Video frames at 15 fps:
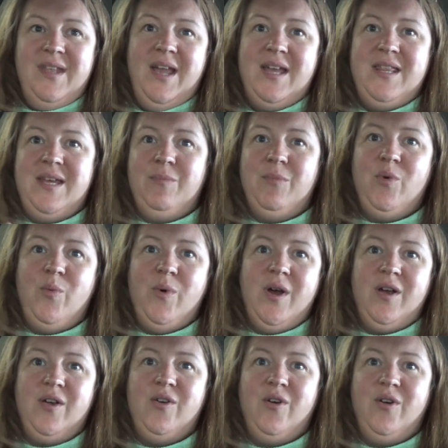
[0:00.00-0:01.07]
then we'll
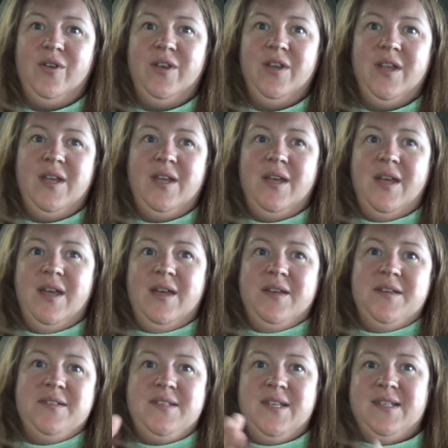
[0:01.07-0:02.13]
work on
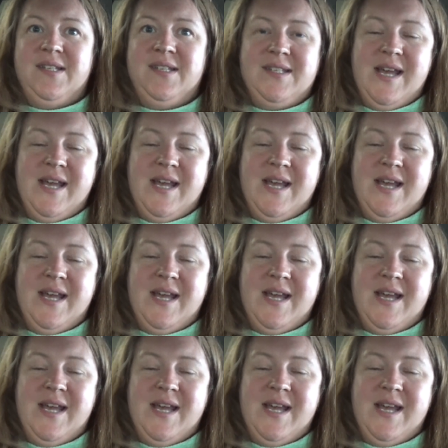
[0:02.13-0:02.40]
sitting